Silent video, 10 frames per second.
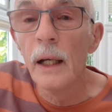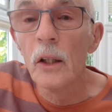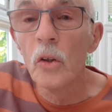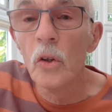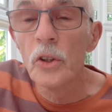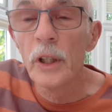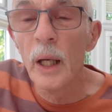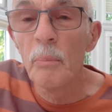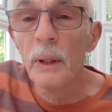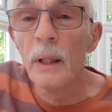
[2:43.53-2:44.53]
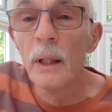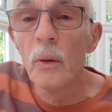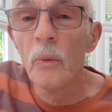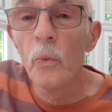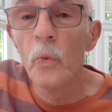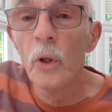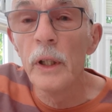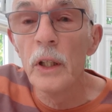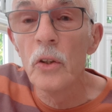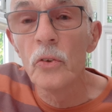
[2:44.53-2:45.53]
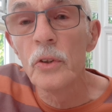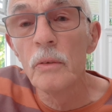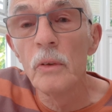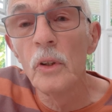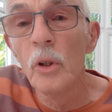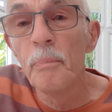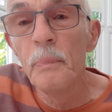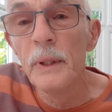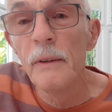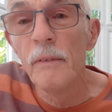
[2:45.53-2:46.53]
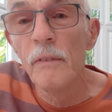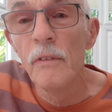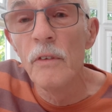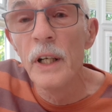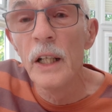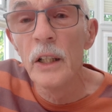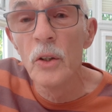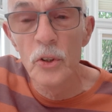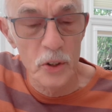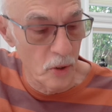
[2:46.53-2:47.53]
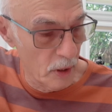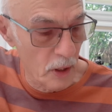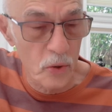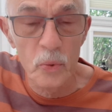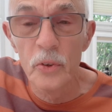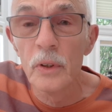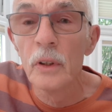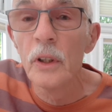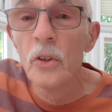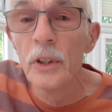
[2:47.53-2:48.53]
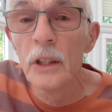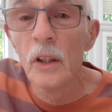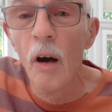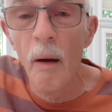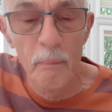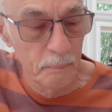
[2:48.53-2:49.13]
chord shape, you'll be really used to it, because we'll use it a lot.